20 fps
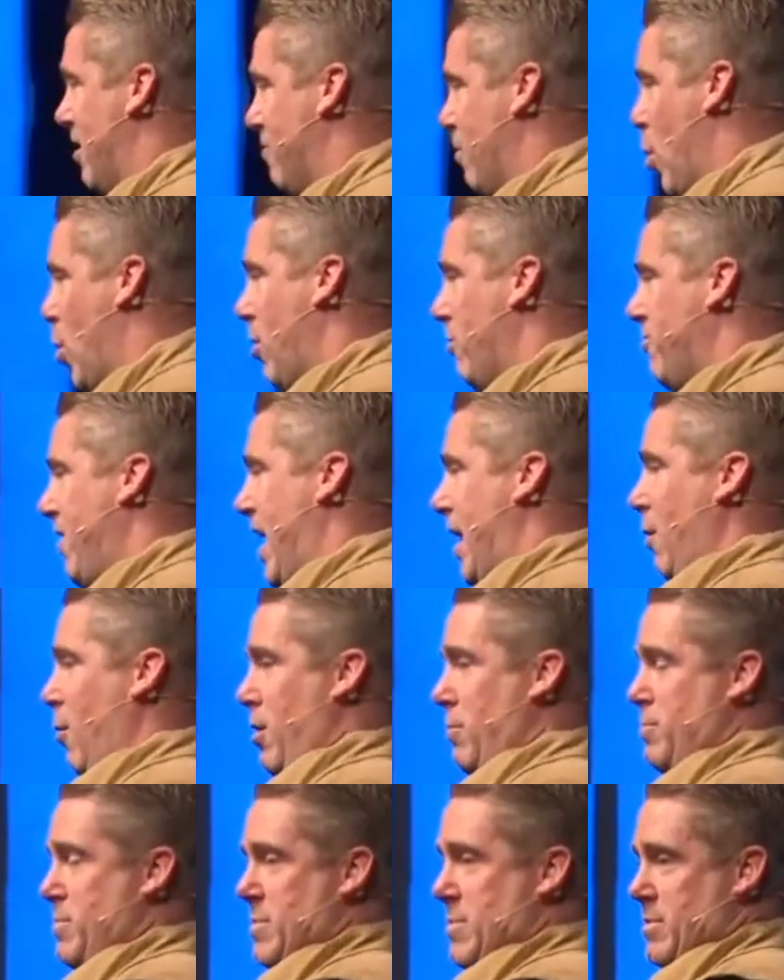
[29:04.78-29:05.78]
of moral followers.
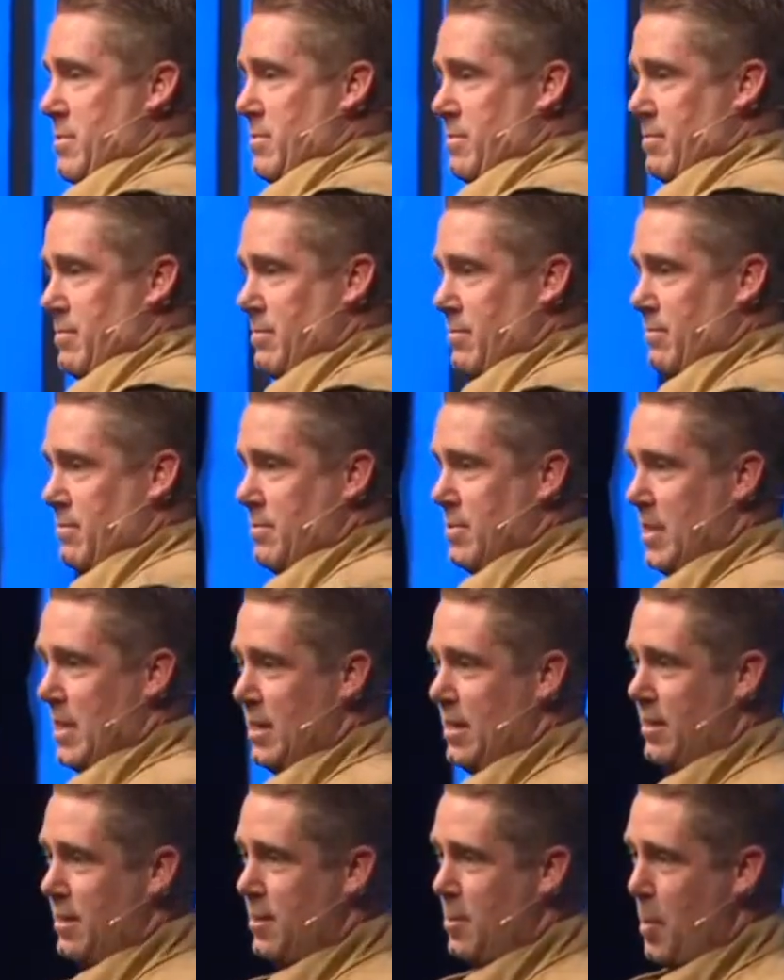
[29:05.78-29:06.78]

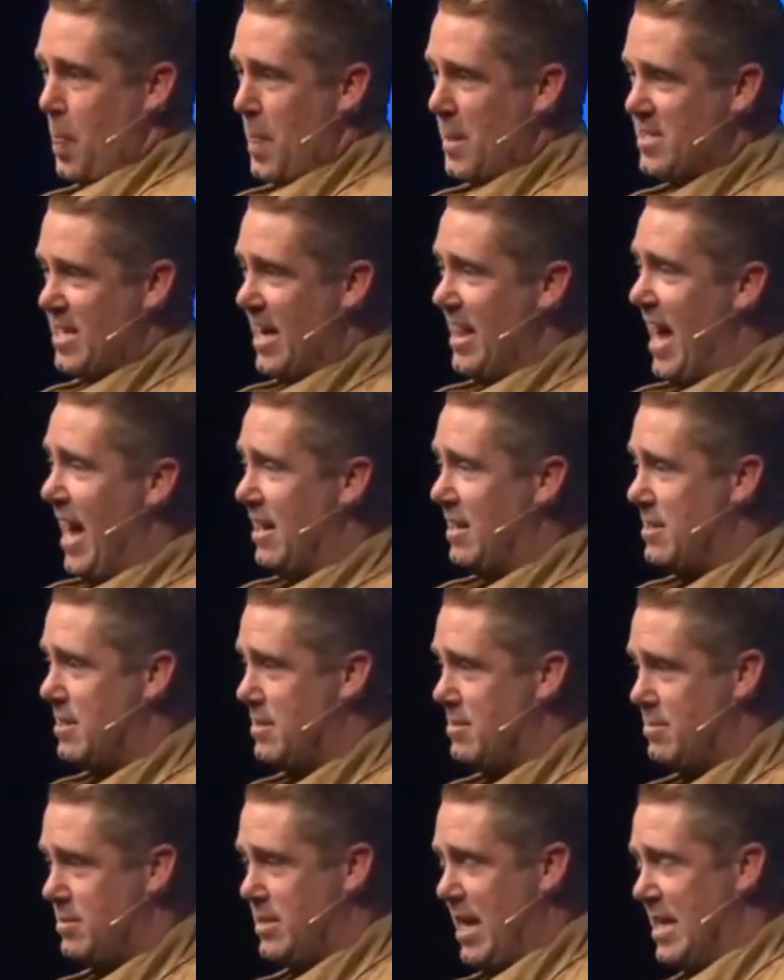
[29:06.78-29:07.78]
Say that
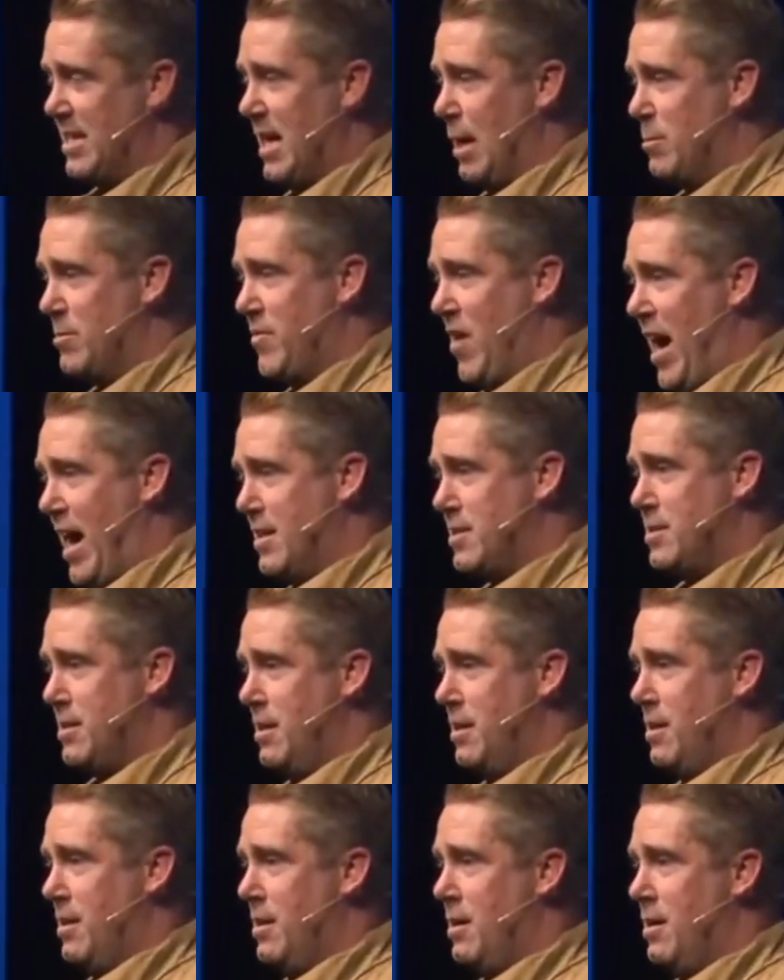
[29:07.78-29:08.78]
10 times fast.
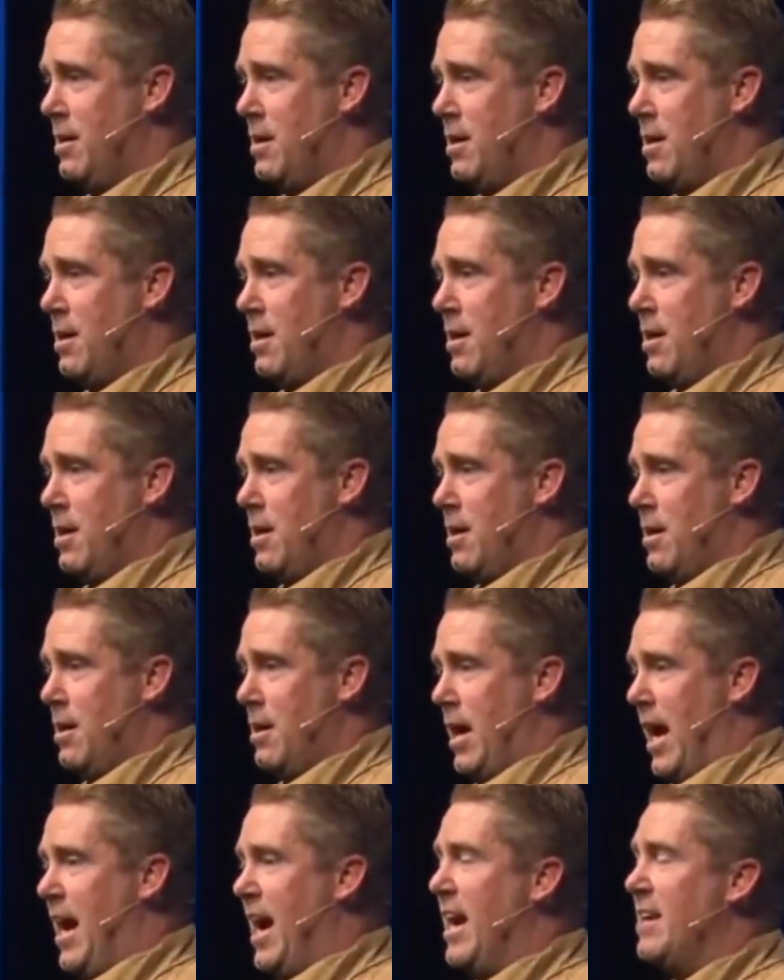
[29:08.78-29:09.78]

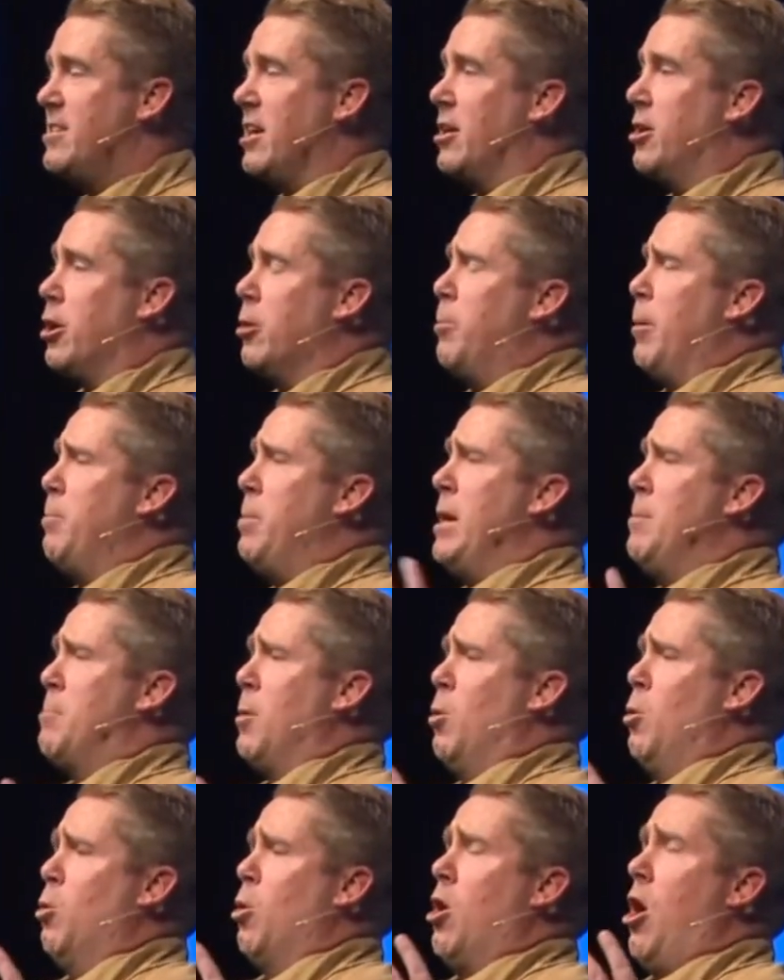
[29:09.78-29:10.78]
It's a group of
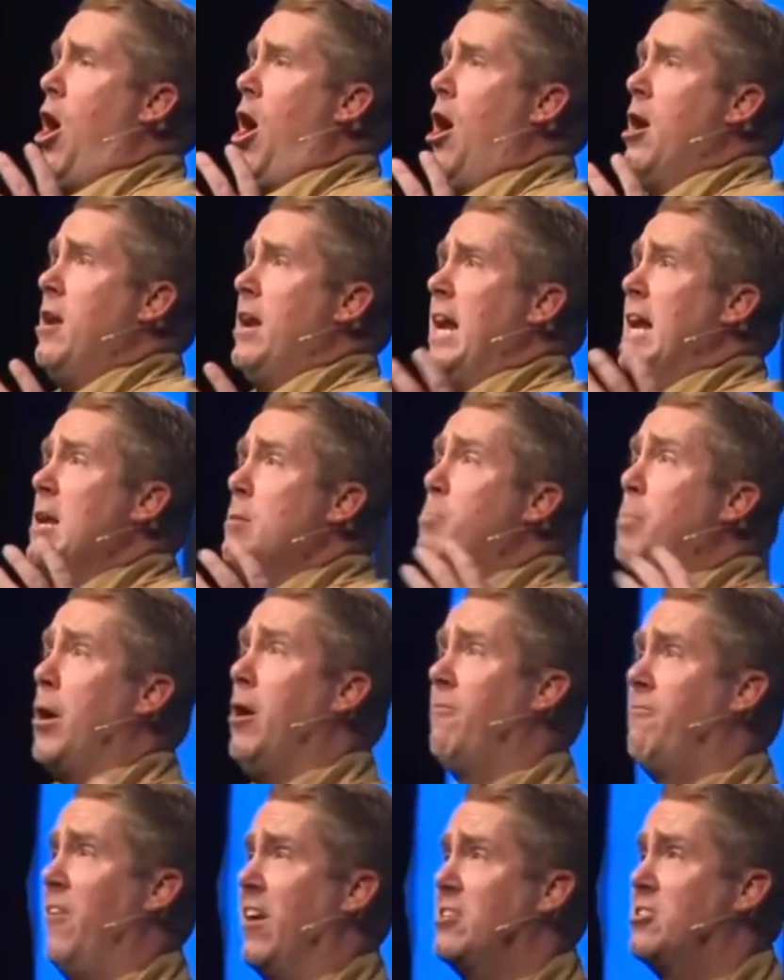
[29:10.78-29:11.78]
people who are
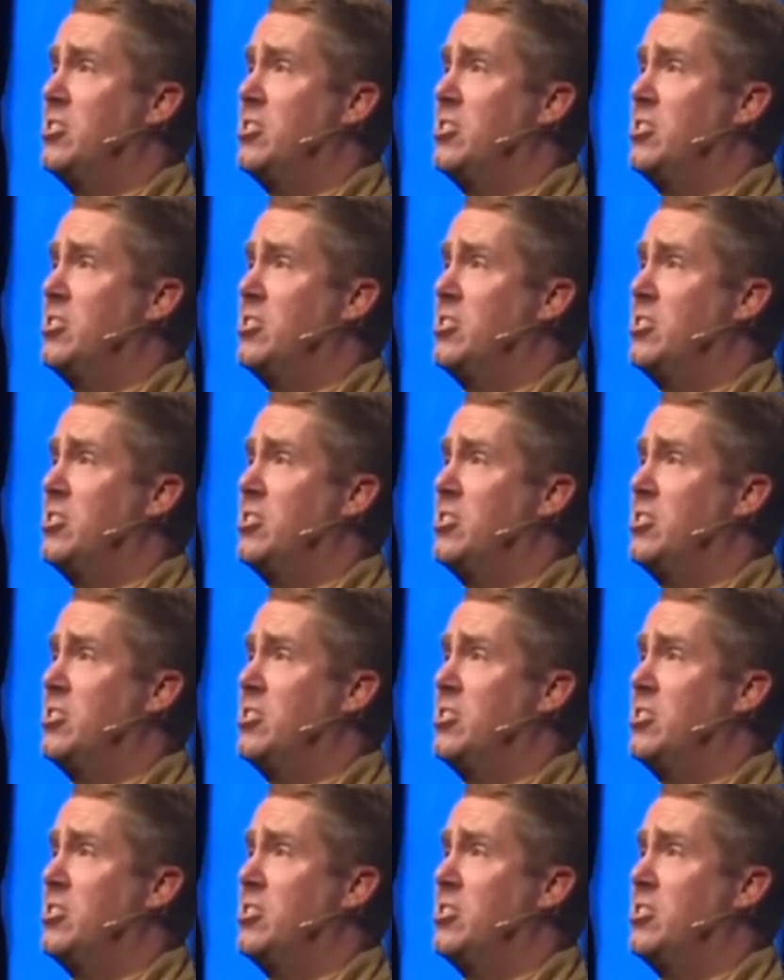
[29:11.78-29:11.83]
imperfect,